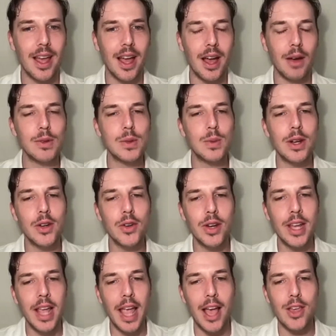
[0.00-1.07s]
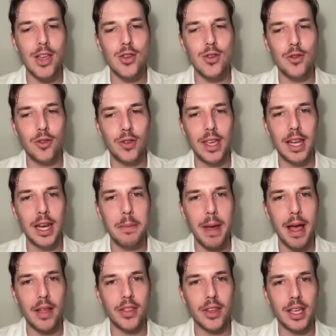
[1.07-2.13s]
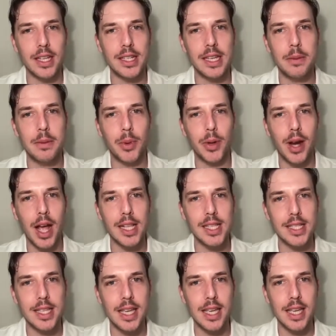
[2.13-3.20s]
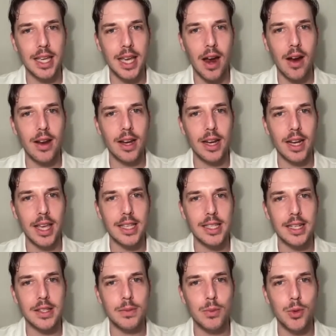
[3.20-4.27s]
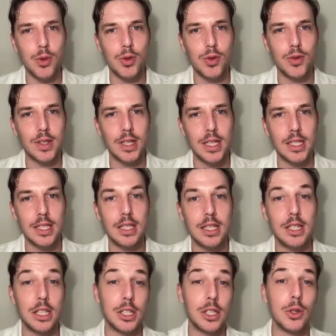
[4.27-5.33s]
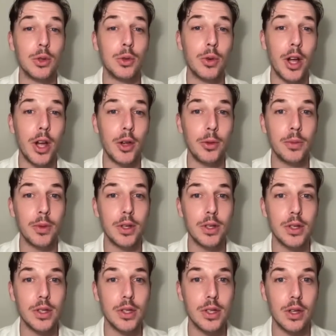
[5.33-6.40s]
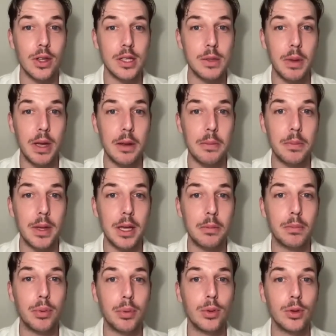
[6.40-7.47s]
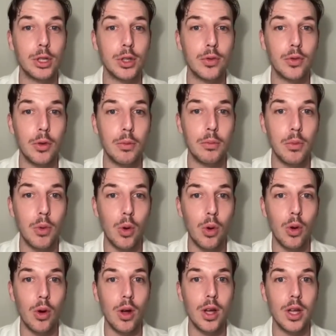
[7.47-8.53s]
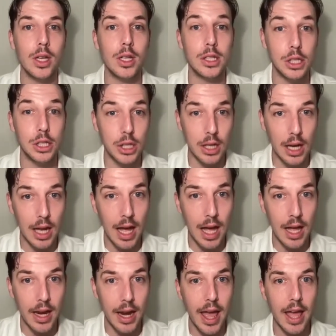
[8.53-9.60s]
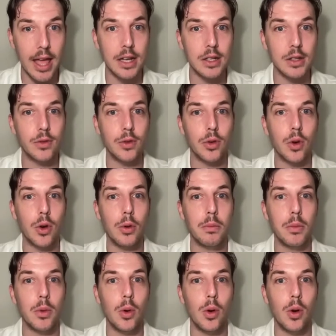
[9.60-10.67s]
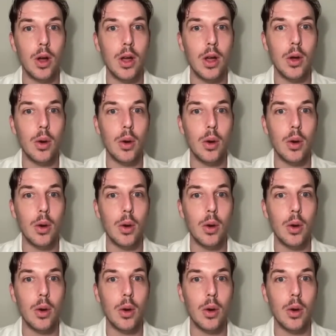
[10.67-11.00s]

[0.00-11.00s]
I was wondering how you feel about the contemporary art scene currently as it has moved into the digital realm. So there's been a big push for more digital art and for more